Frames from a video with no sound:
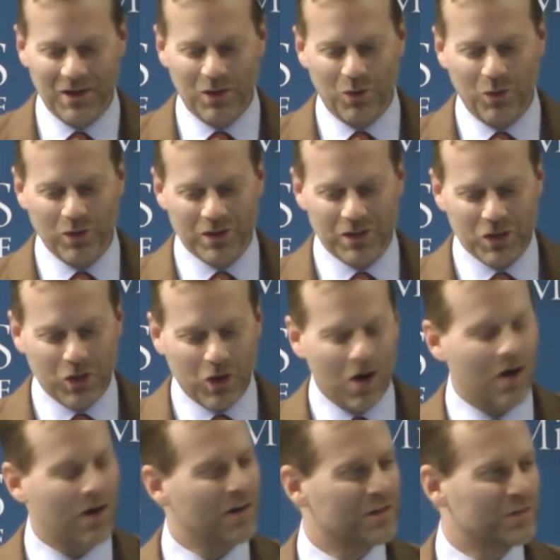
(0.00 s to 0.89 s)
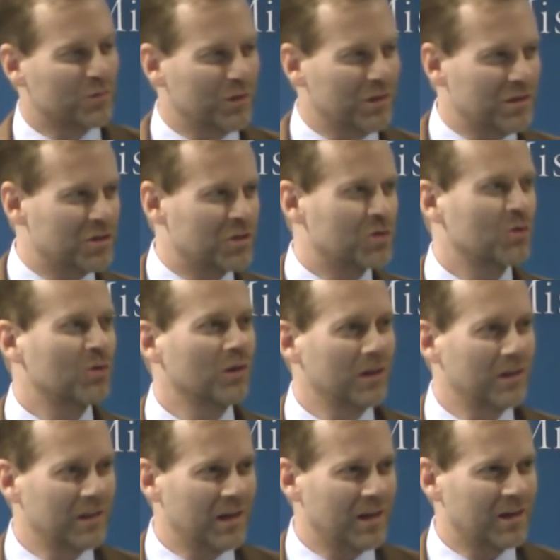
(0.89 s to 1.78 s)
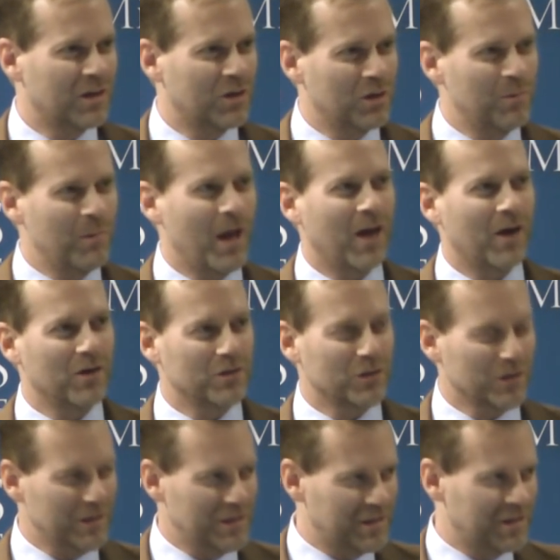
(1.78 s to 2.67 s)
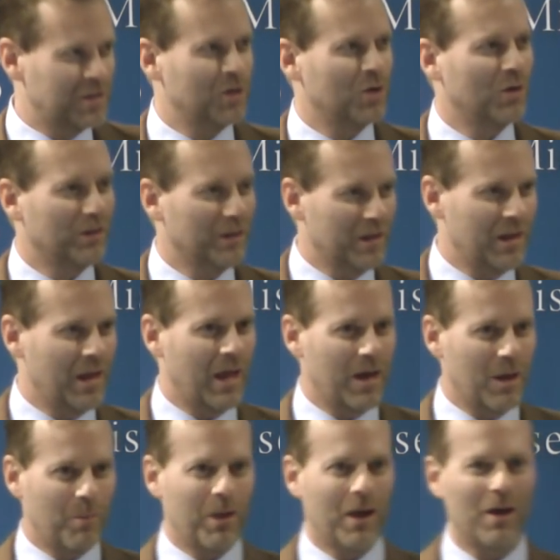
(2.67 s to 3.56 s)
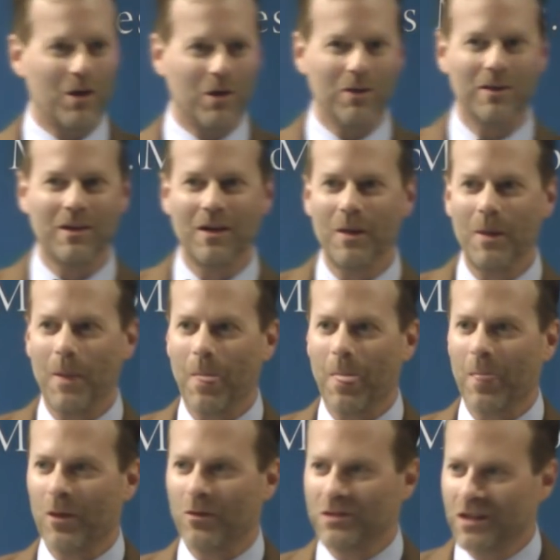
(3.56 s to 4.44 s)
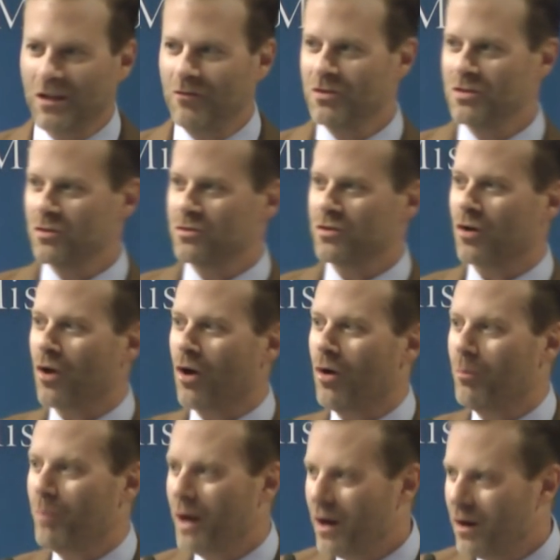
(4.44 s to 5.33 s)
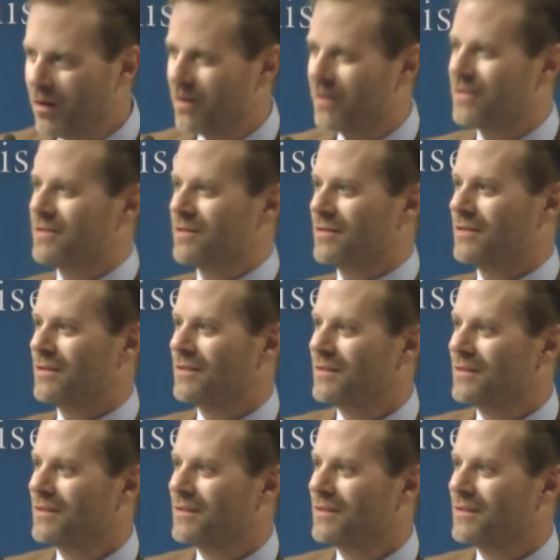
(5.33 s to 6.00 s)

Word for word: who are charged with ensuring that good manners are instilled and, and upheld. Those individuals are called parents.